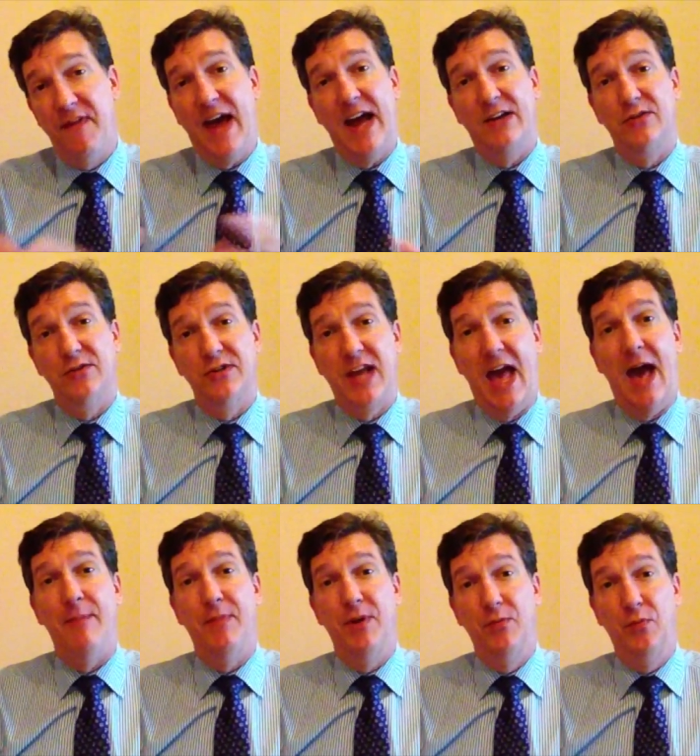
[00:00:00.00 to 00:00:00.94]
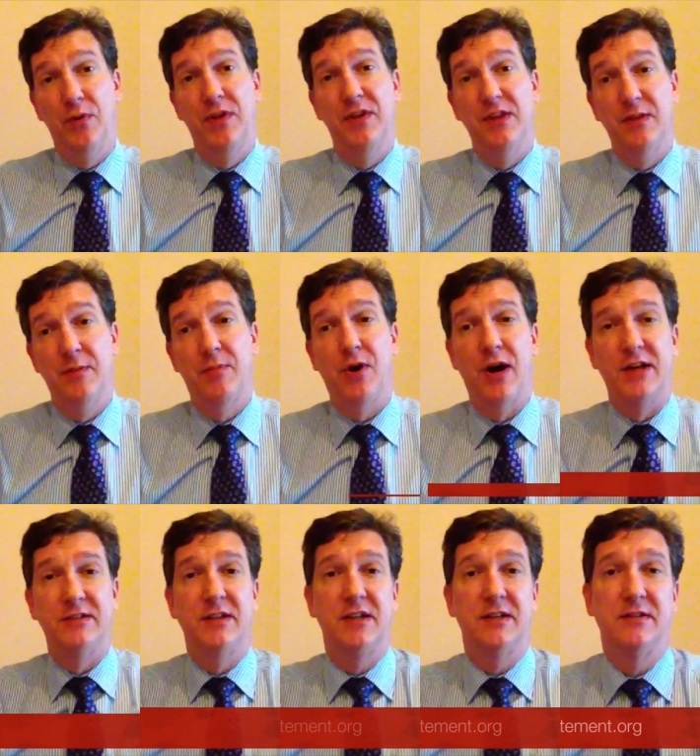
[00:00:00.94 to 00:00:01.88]
factors happen within the
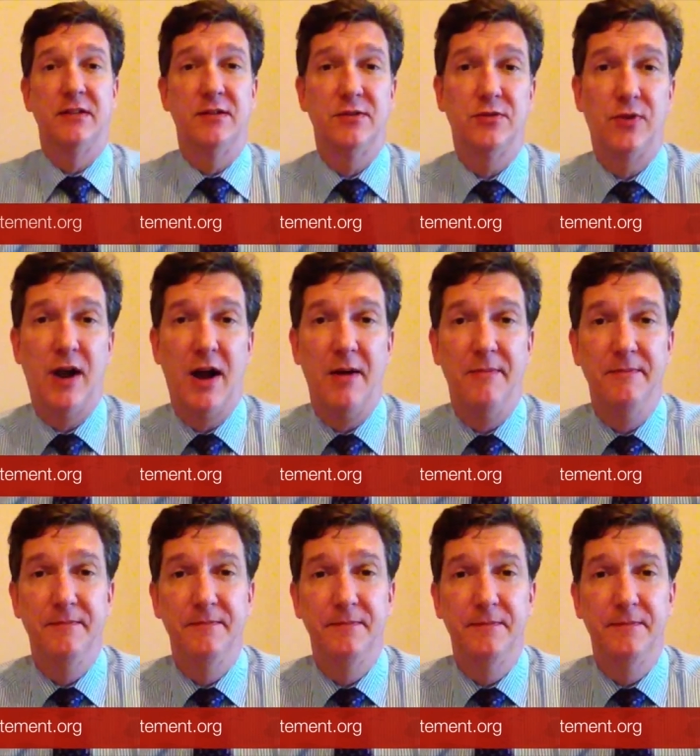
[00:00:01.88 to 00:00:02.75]
process of the trial.